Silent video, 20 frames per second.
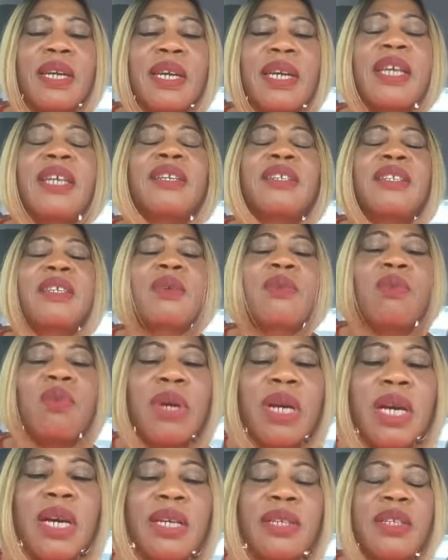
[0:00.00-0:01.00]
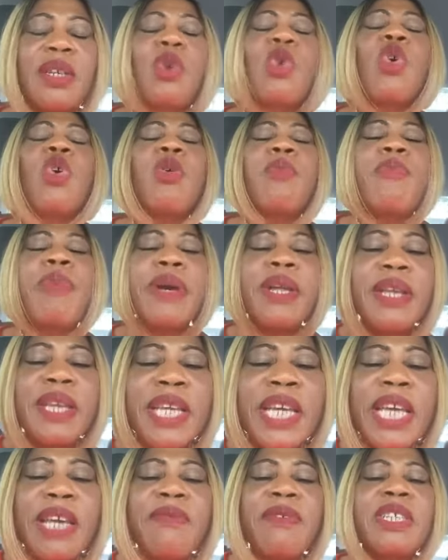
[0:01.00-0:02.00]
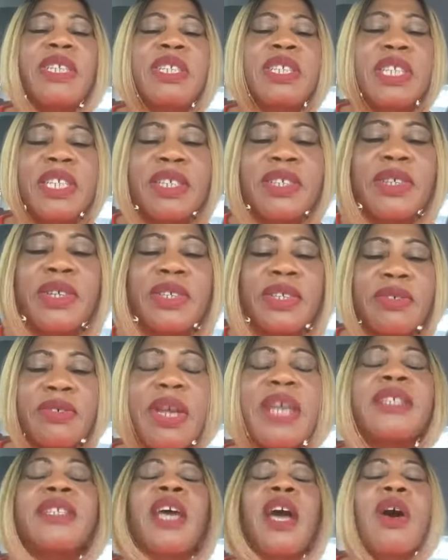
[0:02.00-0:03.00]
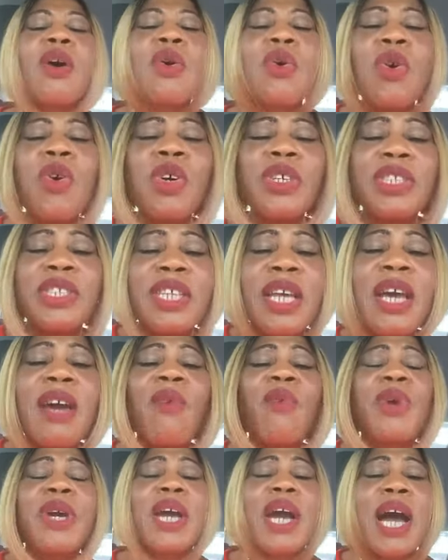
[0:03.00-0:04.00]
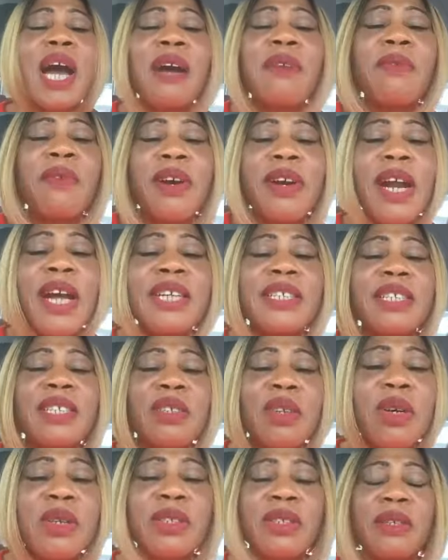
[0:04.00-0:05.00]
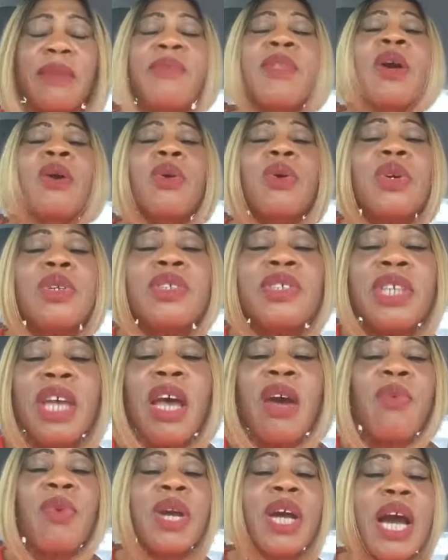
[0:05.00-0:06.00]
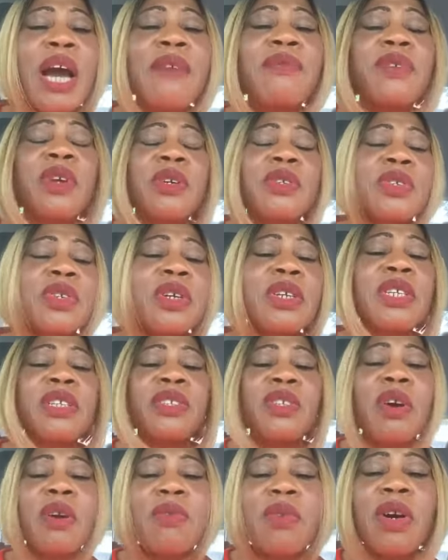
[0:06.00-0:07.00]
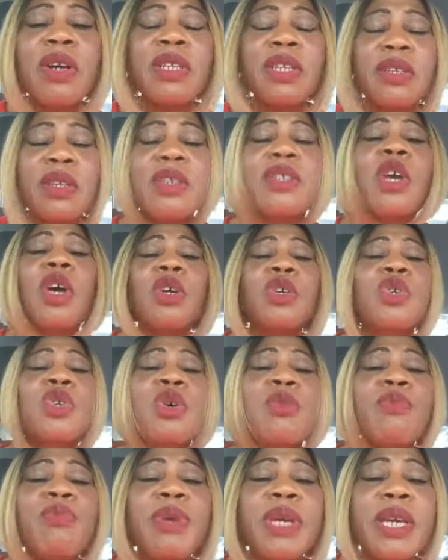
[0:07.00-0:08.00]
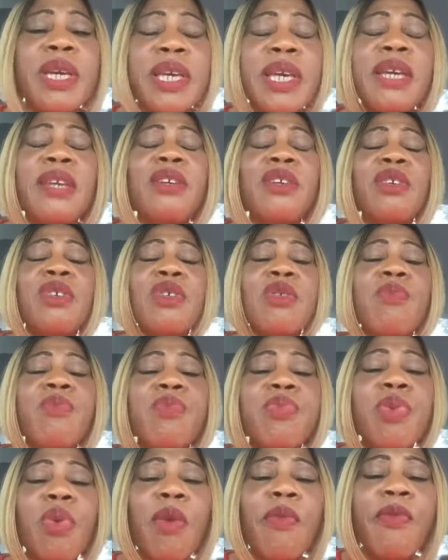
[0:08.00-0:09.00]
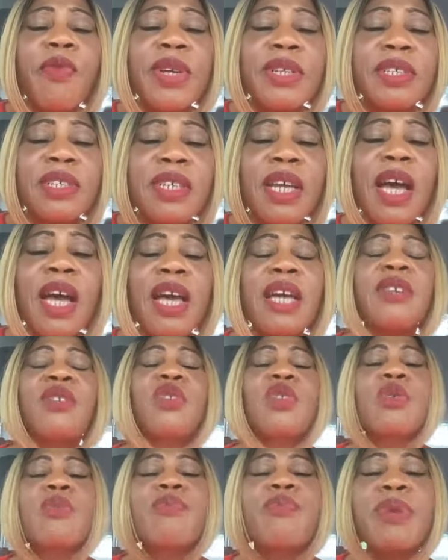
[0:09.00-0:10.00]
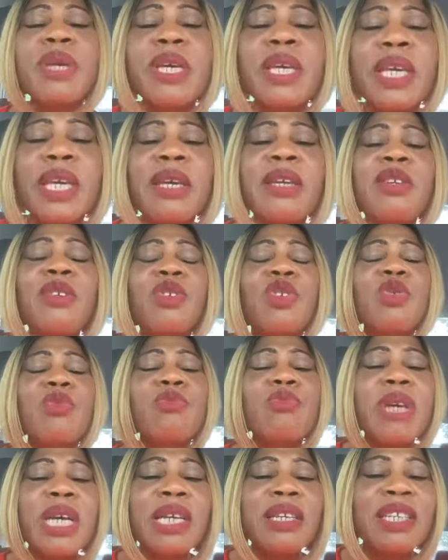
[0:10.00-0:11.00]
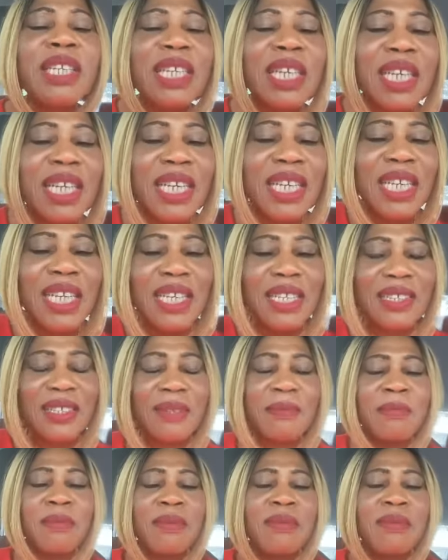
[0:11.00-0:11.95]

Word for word: in the word, who believe in Jesus Christ, who say we have Christ in us, who say we have the authority of God in us to begin to prophesy, to begin to make decrees.